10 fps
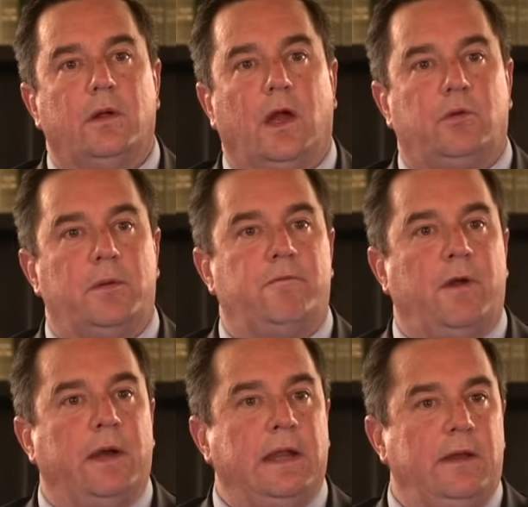it would be
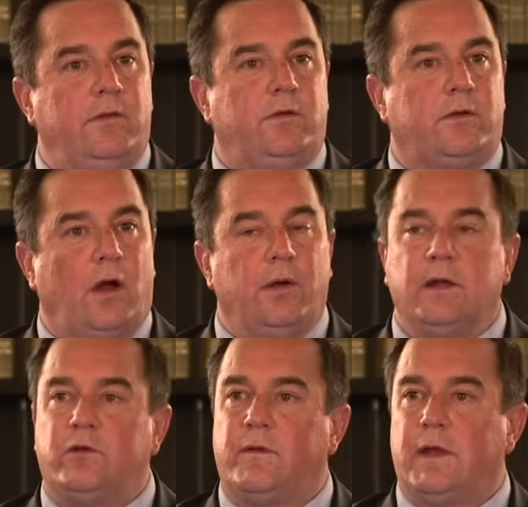very easy to go
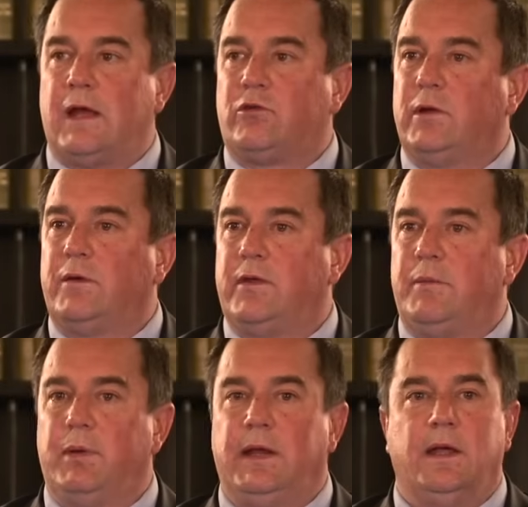into the National
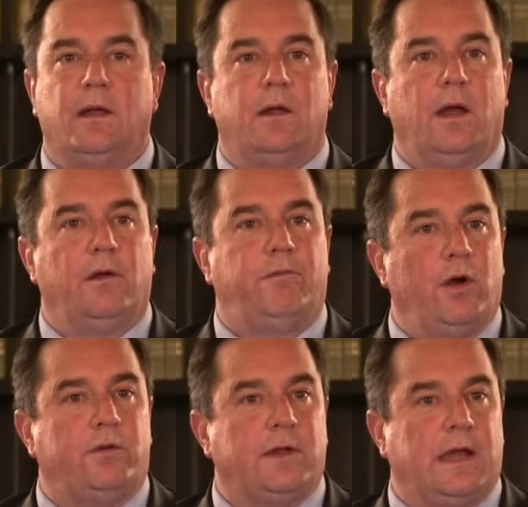Assembly and
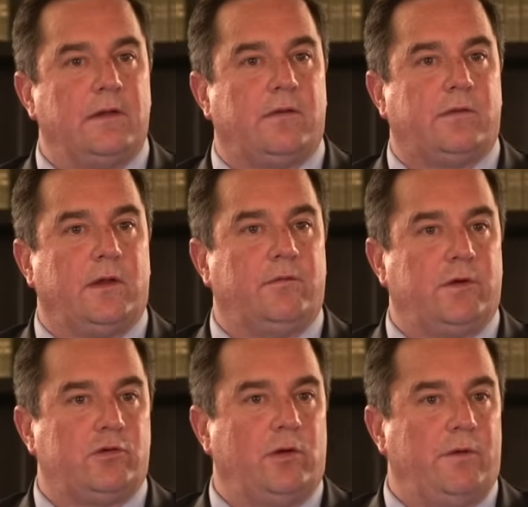vote against the
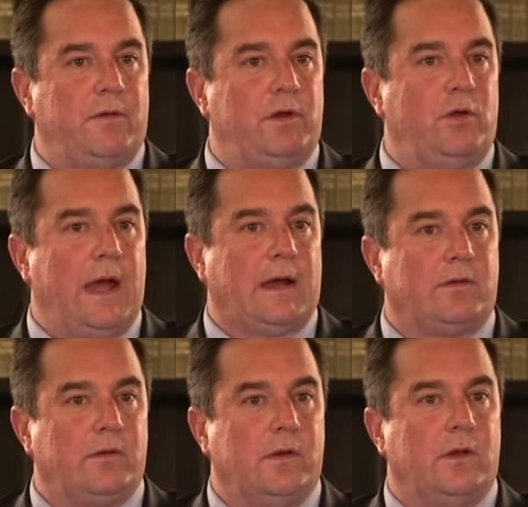Division of Revenue
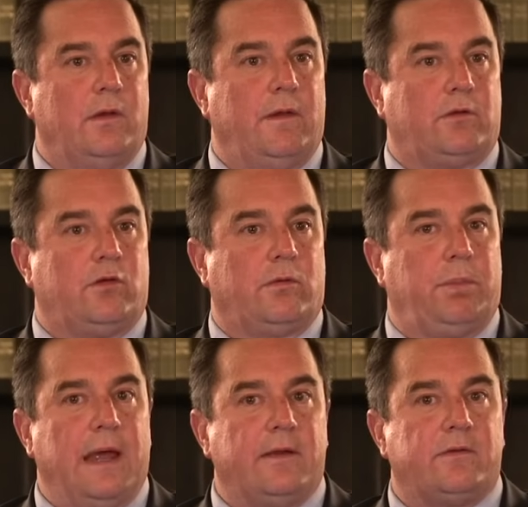Act that took
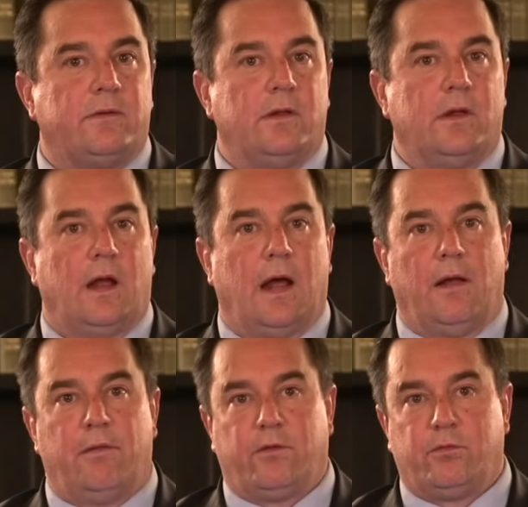place
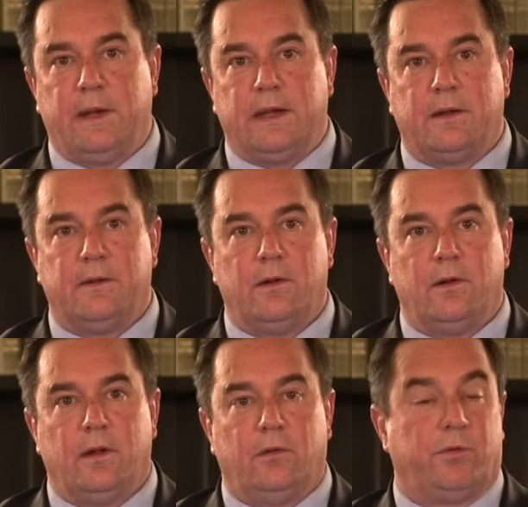this week.
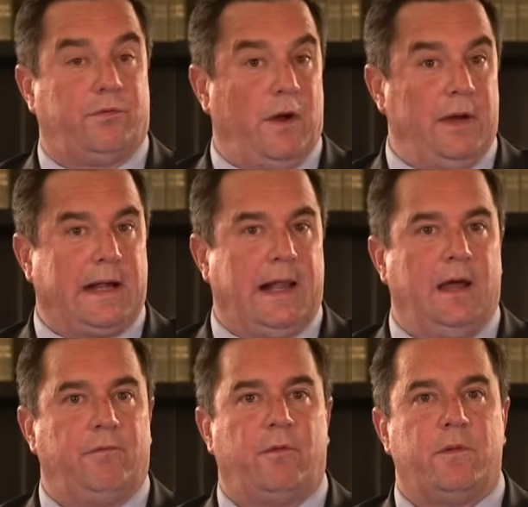It was very
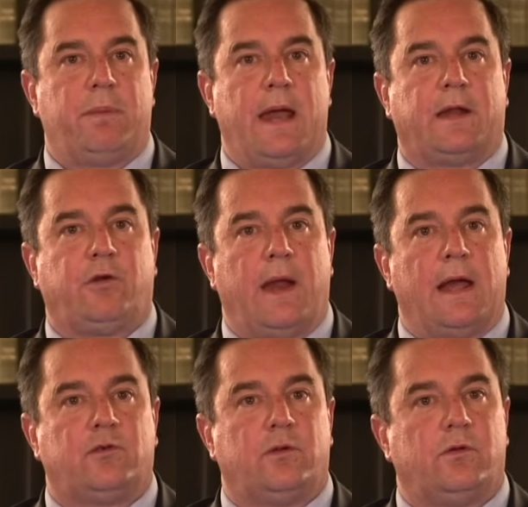clear from the panicked
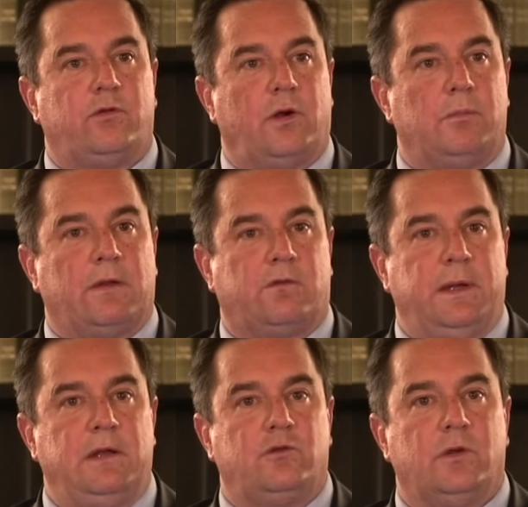reactions during my
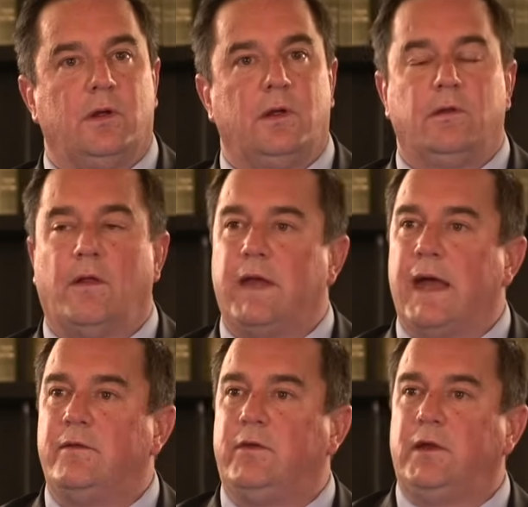speech that the
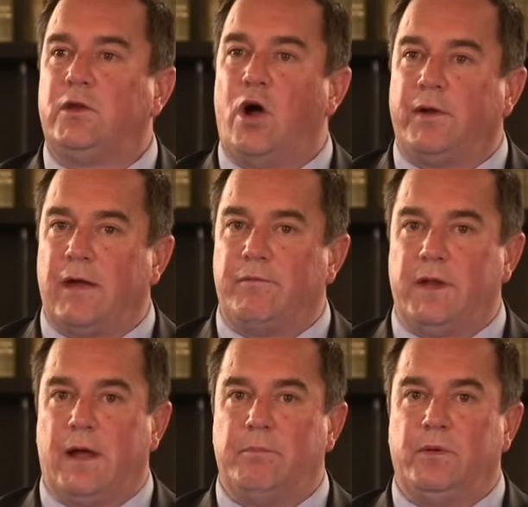ANC did not have the
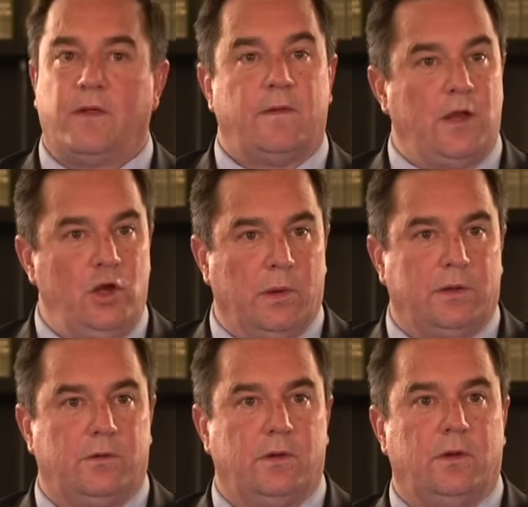numbers, and they knew
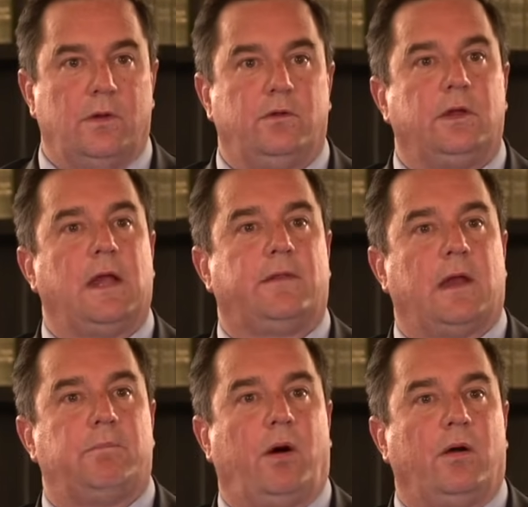it, to get
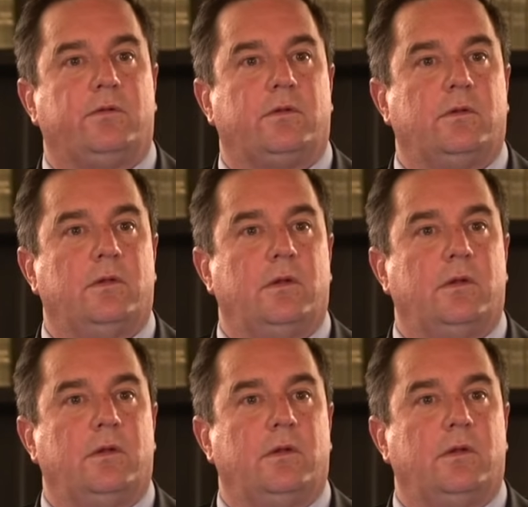that passed.